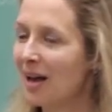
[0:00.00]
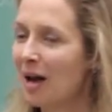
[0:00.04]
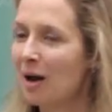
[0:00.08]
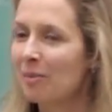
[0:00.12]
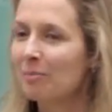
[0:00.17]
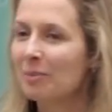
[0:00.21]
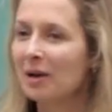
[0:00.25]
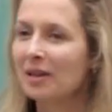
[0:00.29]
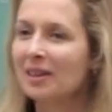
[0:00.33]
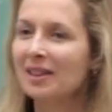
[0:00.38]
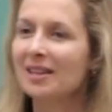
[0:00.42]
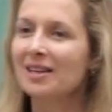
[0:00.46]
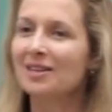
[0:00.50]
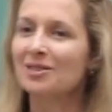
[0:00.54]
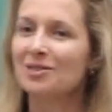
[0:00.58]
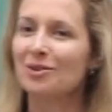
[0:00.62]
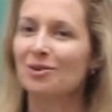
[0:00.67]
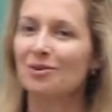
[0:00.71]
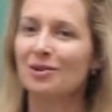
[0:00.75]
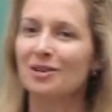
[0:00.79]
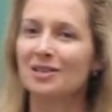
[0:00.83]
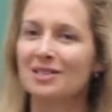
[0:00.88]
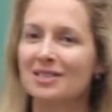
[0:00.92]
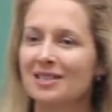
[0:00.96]
But these
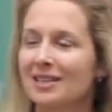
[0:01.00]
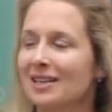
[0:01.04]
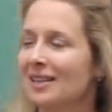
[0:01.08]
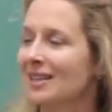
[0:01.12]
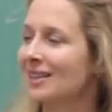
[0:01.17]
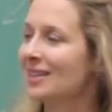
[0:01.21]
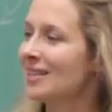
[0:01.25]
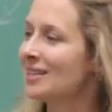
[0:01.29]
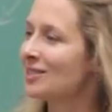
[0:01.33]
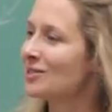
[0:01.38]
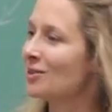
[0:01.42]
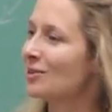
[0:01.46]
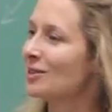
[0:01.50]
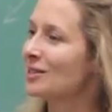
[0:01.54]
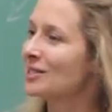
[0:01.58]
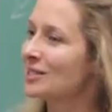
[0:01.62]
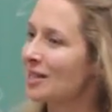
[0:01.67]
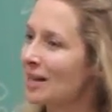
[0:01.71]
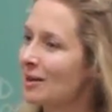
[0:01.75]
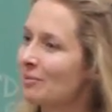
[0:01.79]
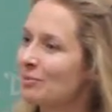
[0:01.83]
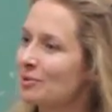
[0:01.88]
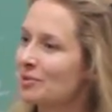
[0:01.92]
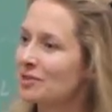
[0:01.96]
are, these are
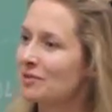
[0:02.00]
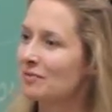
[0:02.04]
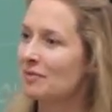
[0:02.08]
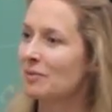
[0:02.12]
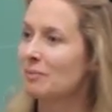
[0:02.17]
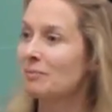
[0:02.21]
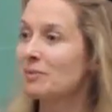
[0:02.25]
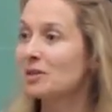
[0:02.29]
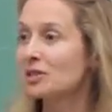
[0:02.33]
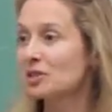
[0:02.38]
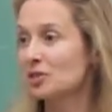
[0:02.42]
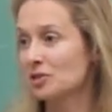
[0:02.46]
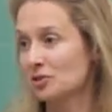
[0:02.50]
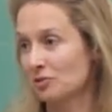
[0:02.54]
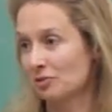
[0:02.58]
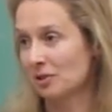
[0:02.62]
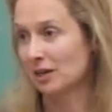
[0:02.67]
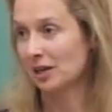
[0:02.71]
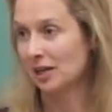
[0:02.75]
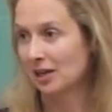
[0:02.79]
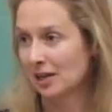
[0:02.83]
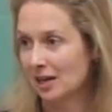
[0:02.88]
examples of the mystery.